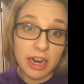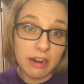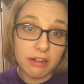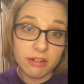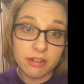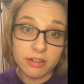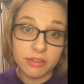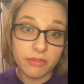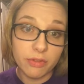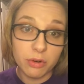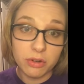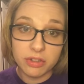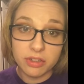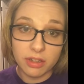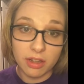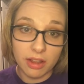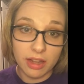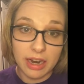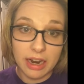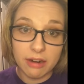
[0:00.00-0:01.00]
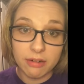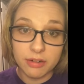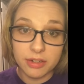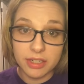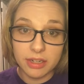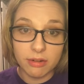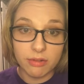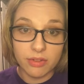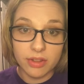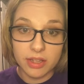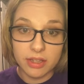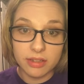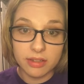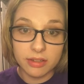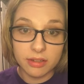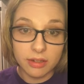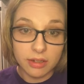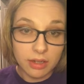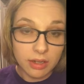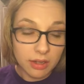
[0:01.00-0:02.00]
hours out of
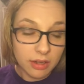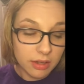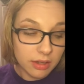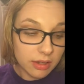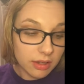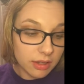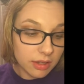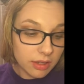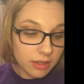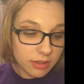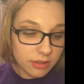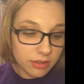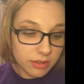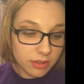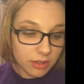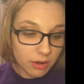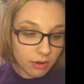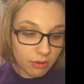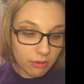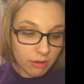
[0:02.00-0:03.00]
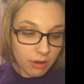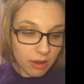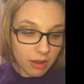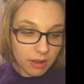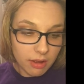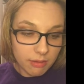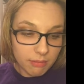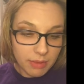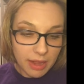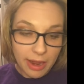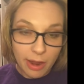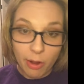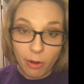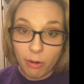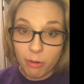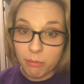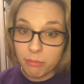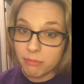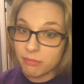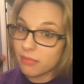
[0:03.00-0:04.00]
this. So I
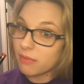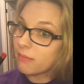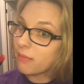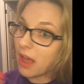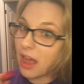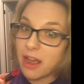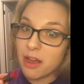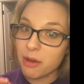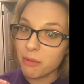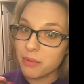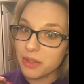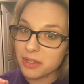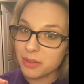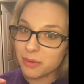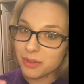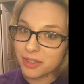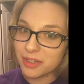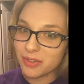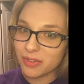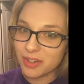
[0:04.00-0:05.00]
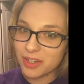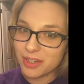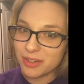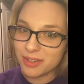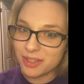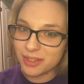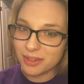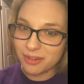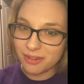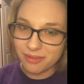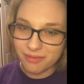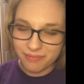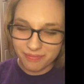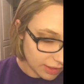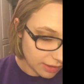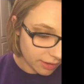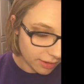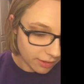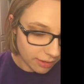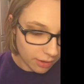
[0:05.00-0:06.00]
hope this works for you too.
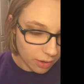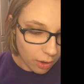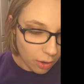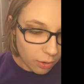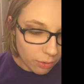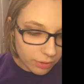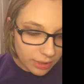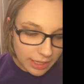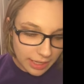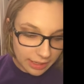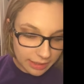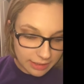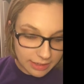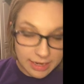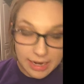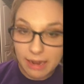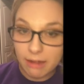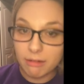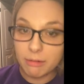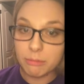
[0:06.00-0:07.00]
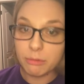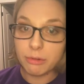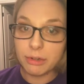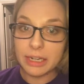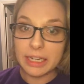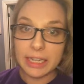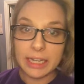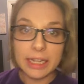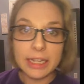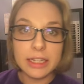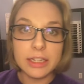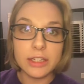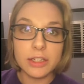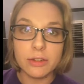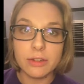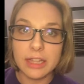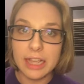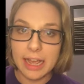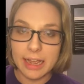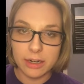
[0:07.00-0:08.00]
Okay, now I'm going to get
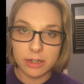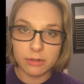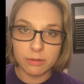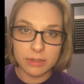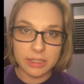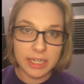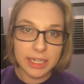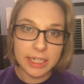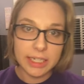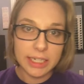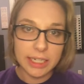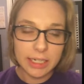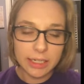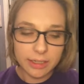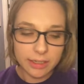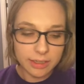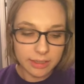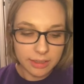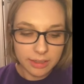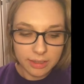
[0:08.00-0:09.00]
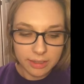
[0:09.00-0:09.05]
into the actual technique.